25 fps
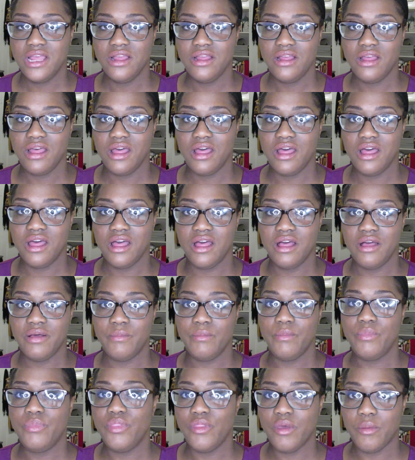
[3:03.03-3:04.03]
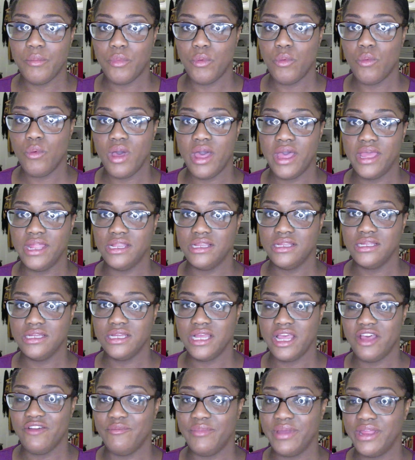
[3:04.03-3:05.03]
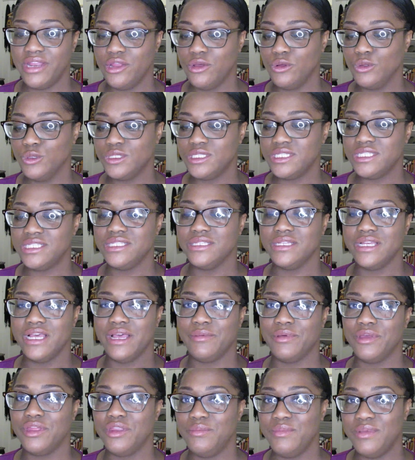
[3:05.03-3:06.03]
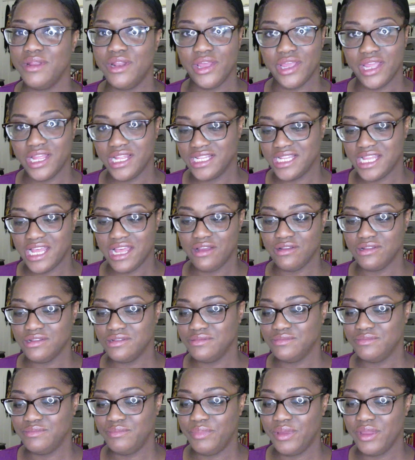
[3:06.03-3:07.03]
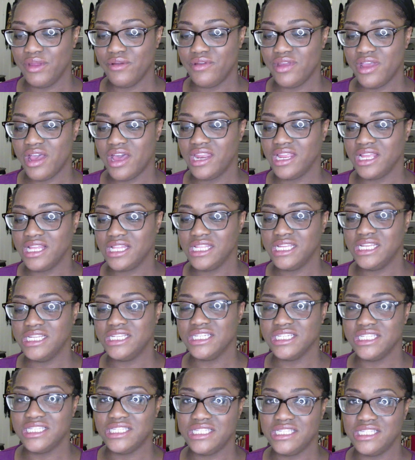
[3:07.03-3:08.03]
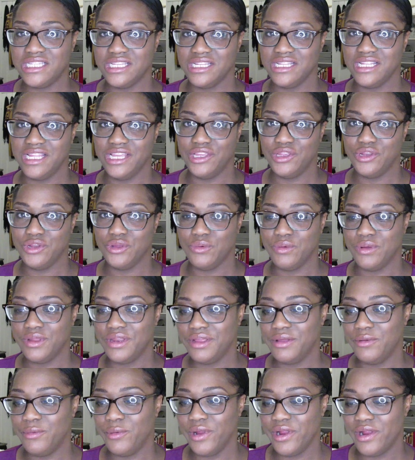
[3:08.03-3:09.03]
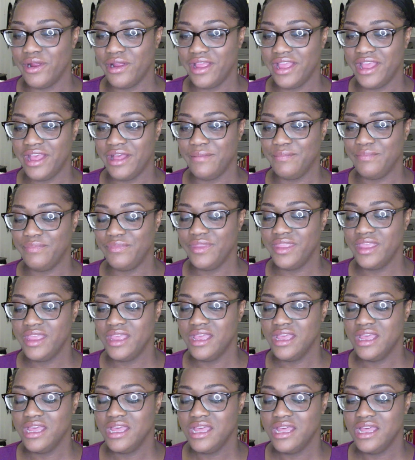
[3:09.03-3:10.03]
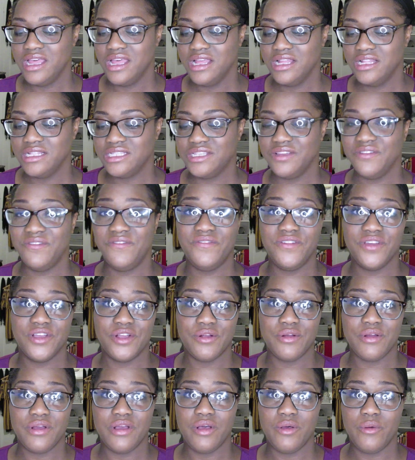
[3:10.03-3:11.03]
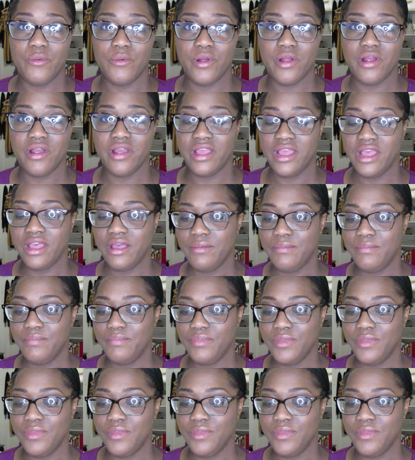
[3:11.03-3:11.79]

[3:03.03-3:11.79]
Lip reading: Number one, I have my notes. I'm going to be looking down periodically just to let you know where I am, to figure out where I am.